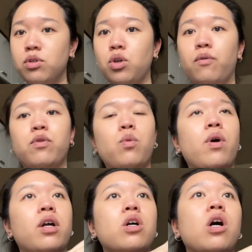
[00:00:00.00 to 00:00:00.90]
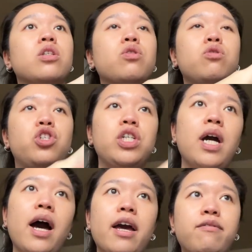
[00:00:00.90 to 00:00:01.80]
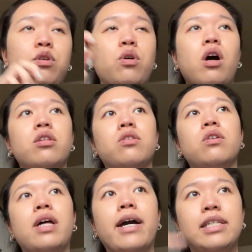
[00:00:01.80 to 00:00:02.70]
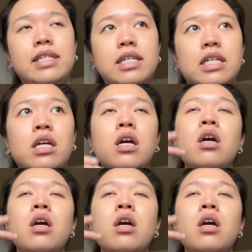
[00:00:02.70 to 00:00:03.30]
So, if you want to consult GI, if you consult ID,